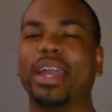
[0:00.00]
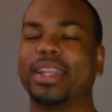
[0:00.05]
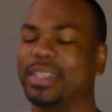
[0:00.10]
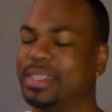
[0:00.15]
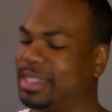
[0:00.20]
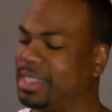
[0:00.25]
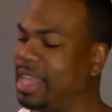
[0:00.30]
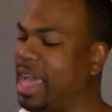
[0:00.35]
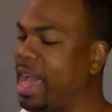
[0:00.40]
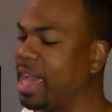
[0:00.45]

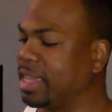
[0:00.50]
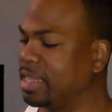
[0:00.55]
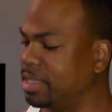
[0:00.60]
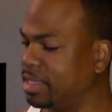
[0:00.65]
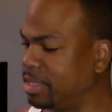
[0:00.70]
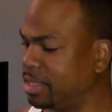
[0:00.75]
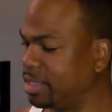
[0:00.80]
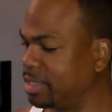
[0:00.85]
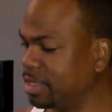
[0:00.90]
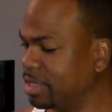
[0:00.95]

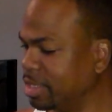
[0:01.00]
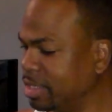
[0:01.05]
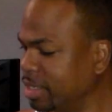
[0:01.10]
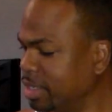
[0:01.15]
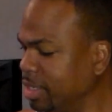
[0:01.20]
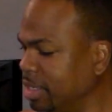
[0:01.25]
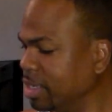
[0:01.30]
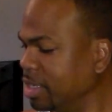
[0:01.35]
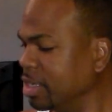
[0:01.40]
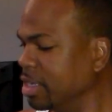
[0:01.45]
magnocytes,
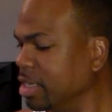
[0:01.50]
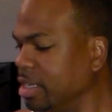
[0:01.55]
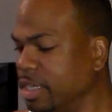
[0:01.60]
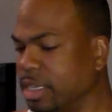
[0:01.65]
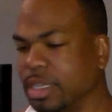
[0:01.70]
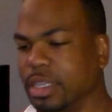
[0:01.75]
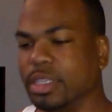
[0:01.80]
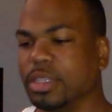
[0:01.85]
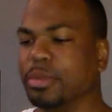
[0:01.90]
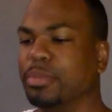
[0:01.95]

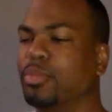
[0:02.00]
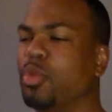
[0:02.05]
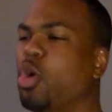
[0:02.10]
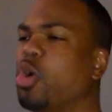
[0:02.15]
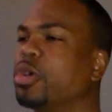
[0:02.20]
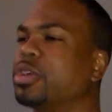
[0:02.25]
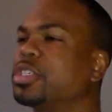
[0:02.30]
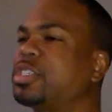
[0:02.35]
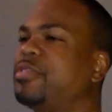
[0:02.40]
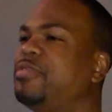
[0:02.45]
the
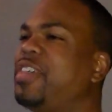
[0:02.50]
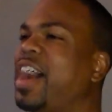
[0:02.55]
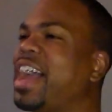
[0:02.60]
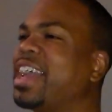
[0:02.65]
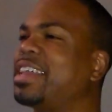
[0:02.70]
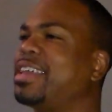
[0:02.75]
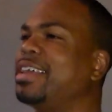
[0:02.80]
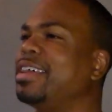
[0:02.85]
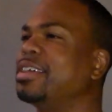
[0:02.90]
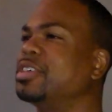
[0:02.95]
Mortis
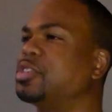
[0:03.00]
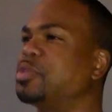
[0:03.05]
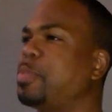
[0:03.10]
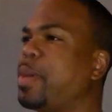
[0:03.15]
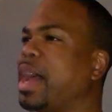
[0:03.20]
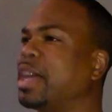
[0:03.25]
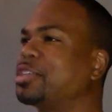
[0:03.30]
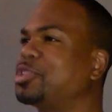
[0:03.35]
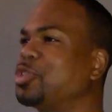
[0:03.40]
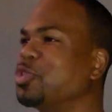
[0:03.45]
Viking is
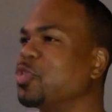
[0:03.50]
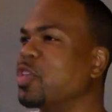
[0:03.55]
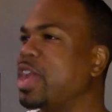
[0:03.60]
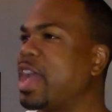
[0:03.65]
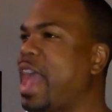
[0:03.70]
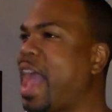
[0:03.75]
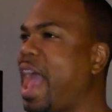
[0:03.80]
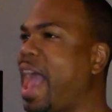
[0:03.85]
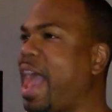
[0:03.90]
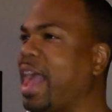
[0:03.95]
about to
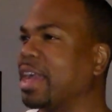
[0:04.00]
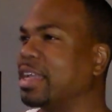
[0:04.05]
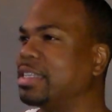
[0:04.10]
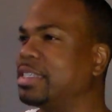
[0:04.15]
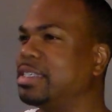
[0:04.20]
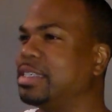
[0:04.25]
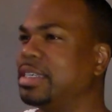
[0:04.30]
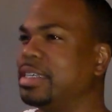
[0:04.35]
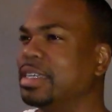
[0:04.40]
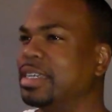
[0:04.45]

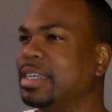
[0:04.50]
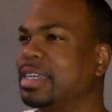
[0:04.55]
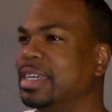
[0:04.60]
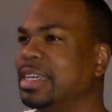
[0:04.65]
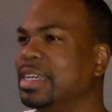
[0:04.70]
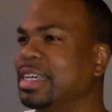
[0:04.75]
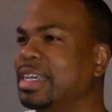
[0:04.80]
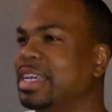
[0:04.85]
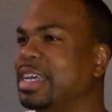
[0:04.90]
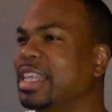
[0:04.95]
react.
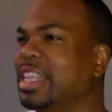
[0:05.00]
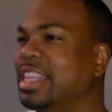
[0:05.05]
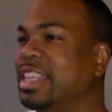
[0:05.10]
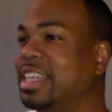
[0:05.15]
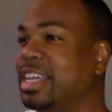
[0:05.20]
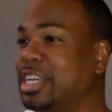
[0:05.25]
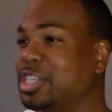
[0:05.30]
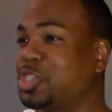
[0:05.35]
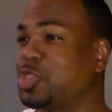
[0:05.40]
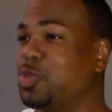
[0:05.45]

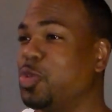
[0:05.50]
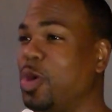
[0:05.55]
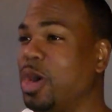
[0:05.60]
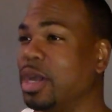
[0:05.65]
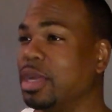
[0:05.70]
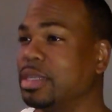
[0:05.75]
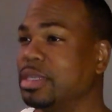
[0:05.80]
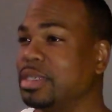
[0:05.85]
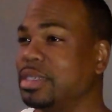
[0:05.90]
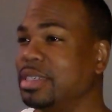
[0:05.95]
This
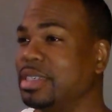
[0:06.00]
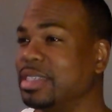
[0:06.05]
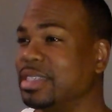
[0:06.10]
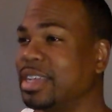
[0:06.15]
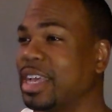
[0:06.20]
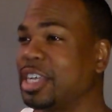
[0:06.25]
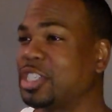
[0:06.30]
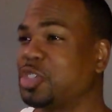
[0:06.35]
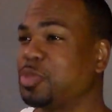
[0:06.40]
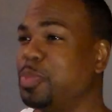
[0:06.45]
one
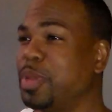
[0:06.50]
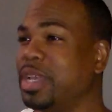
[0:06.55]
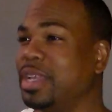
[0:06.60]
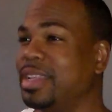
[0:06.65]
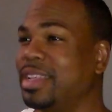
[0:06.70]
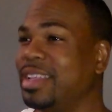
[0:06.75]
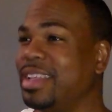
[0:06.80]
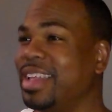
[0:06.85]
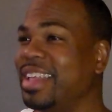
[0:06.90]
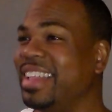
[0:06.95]
is
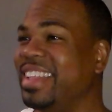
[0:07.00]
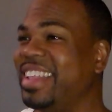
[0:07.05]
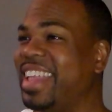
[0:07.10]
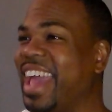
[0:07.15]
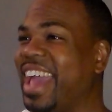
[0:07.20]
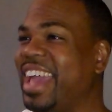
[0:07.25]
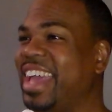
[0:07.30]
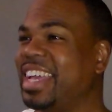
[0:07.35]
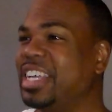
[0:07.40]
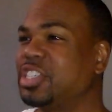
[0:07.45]
X-Men
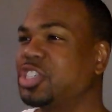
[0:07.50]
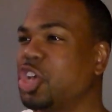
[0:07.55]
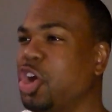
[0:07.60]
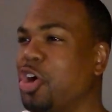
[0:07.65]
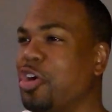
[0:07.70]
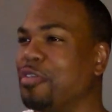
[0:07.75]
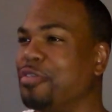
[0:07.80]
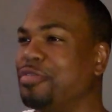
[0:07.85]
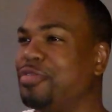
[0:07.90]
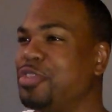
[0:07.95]
Days
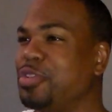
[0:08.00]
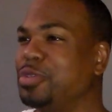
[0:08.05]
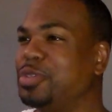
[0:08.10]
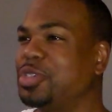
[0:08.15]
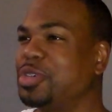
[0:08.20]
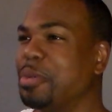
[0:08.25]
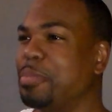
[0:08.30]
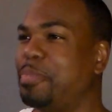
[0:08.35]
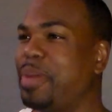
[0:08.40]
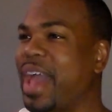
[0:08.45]
of
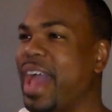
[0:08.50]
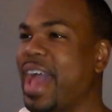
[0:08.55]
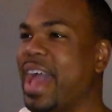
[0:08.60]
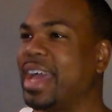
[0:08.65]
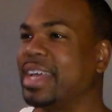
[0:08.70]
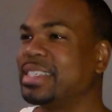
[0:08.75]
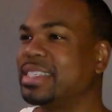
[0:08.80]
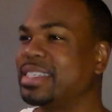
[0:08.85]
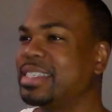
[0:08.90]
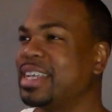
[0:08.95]
Future
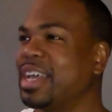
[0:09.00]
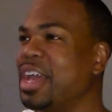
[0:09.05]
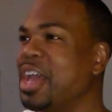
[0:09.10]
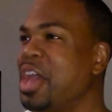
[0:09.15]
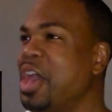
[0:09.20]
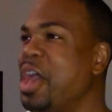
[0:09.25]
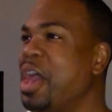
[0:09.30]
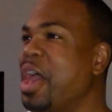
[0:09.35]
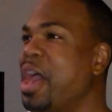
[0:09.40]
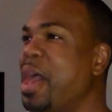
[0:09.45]
Past
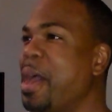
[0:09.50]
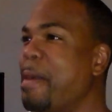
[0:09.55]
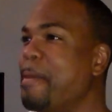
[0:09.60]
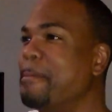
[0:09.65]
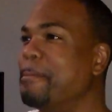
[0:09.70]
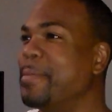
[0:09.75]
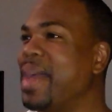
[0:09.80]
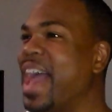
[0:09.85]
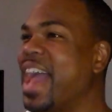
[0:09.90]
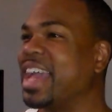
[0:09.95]

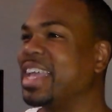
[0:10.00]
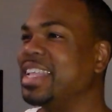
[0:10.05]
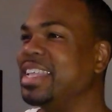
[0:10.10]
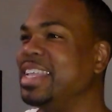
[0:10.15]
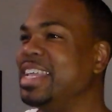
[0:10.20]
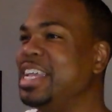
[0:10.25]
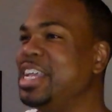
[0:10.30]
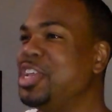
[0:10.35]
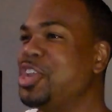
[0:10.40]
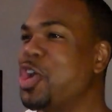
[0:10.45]

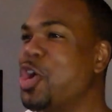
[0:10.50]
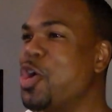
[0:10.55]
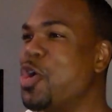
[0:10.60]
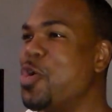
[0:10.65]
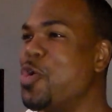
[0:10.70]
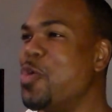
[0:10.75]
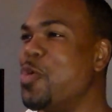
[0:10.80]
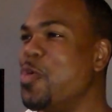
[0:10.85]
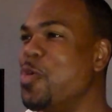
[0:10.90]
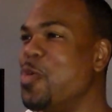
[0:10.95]

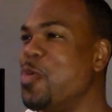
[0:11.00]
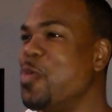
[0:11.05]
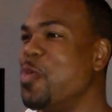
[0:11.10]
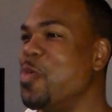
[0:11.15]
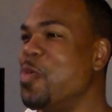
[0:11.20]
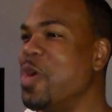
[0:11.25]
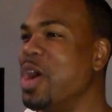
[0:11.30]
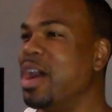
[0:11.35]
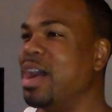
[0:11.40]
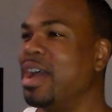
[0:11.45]
Magneto
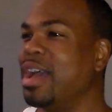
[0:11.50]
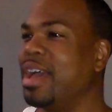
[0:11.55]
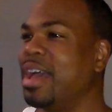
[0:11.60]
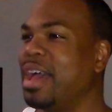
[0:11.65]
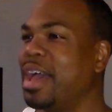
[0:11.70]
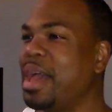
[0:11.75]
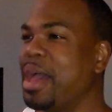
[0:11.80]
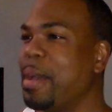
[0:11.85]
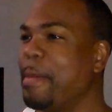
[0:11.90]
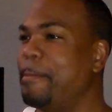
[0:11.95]

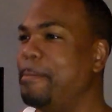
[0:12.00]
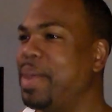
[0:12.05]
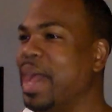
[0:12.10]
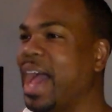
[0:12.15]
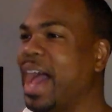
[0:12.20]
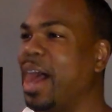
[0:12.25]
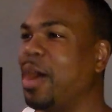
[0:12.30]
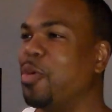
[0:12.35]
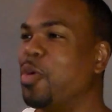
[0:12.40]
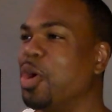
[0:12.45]

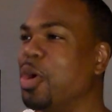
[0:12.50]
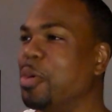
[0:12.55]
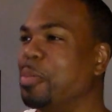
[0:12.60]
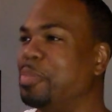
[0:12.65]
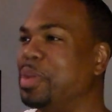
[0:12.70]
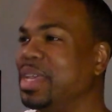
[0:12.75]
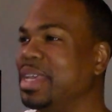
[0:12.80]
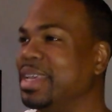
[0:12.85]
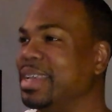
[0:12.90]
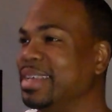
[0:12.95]
Power
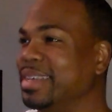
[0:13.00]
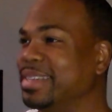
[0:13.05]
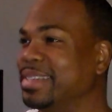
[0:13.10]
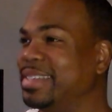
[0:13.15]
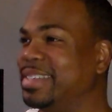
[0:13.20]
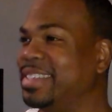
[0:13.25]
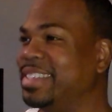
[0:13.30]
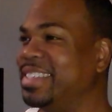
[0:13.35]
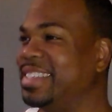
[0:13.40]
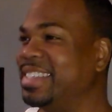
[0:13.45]

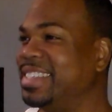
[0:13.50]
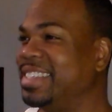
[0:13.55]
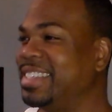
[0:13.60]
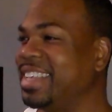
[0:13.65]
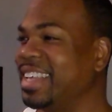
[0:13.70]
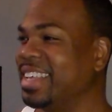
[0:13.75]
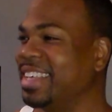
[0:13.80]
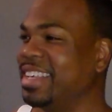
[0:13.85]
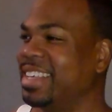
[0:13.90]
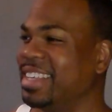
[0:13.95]

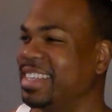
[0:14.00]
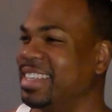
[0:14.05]
Piece.